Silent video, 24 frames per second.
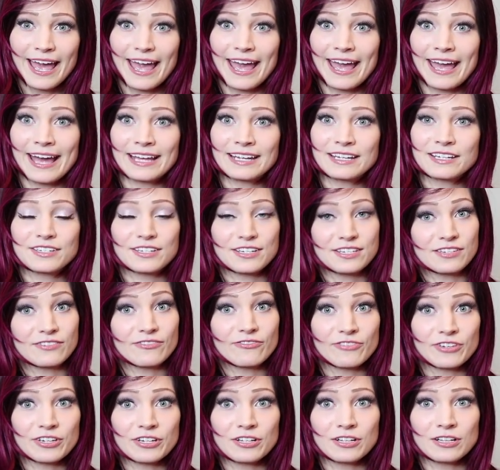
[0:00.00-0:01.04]
and it doesn't
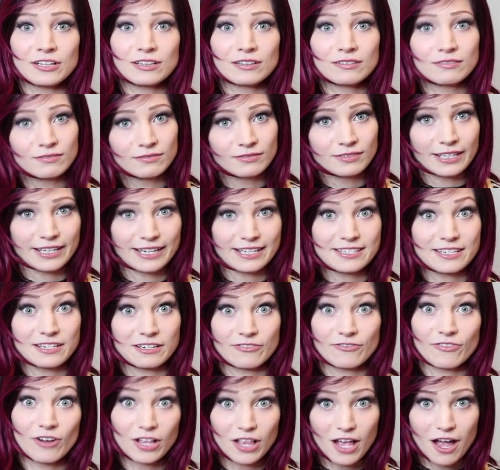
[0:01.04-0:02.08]
feel like it's
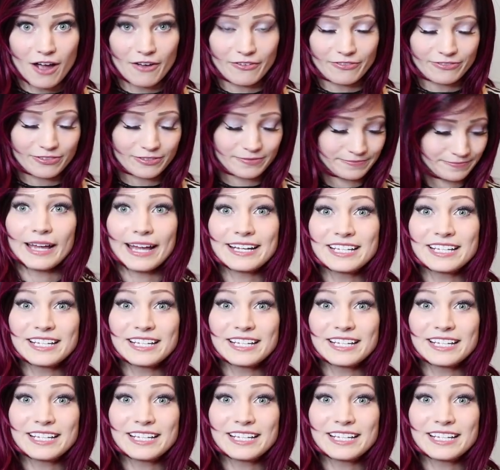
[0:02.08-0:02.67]
gonna fall off.